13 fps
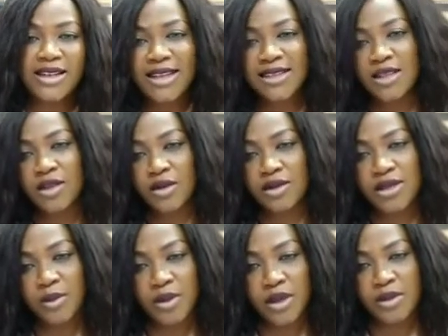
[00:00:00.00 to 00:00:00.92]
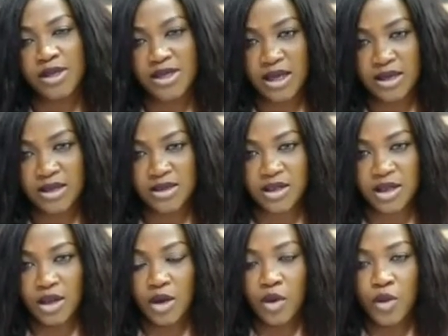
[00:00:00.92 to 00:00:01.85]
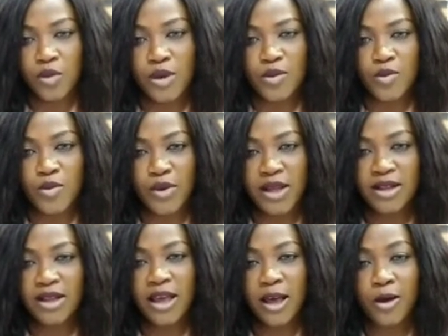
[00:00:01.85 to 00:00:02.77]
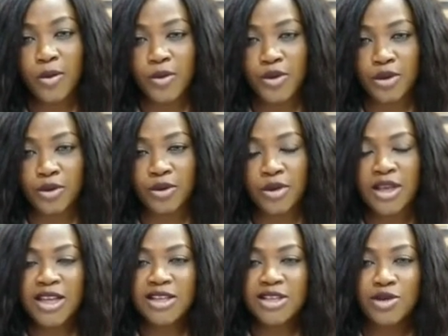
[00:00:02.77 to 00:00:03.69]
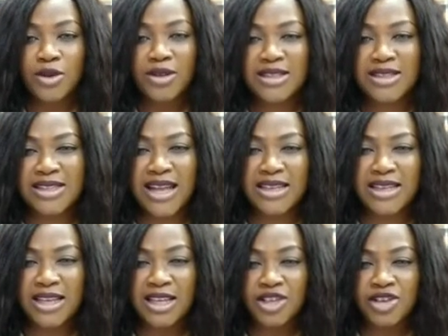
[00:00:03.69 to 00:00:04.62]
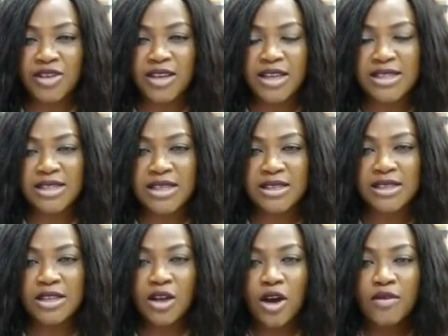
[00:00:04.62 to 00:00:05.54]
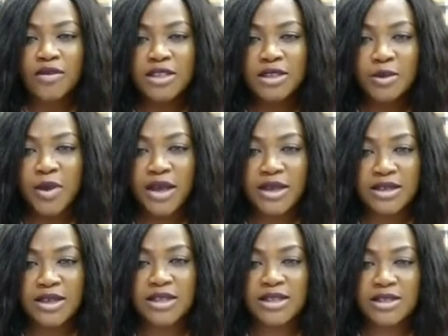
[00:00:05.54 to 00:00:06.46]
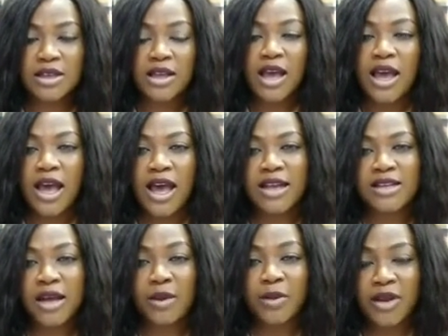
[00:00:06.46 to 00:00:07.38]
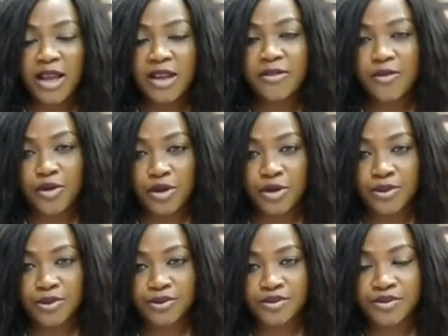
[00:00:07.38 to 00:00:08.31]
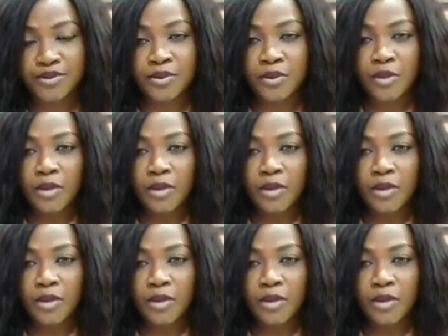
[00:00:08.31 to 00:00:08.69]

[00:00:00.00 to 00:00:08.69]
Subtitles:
At Nexi Concept Limited, we will help you to understand the intricacies of the dependents and apply for you,